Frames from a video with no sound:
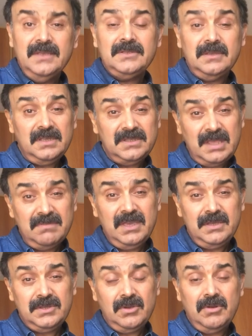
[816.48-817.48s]
So the same
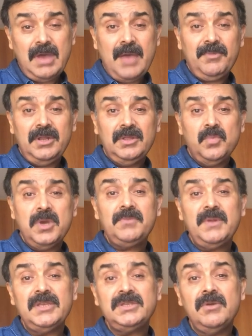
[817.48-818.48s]
thing is going to happen in the
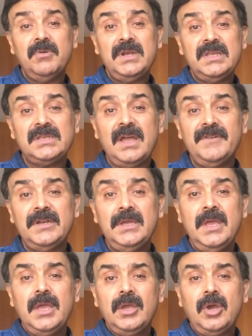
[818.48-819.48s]
workplace. You will discover
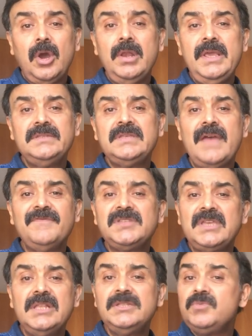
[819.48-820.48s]
colleagues have
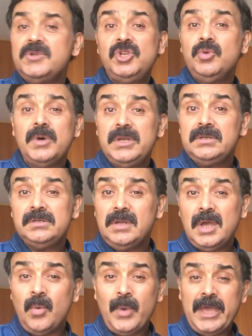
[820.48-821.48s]
skills which you weren't
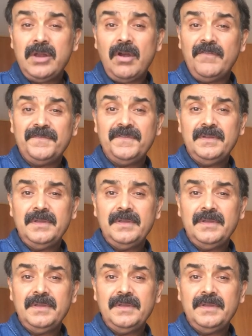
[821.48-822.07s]
aware of,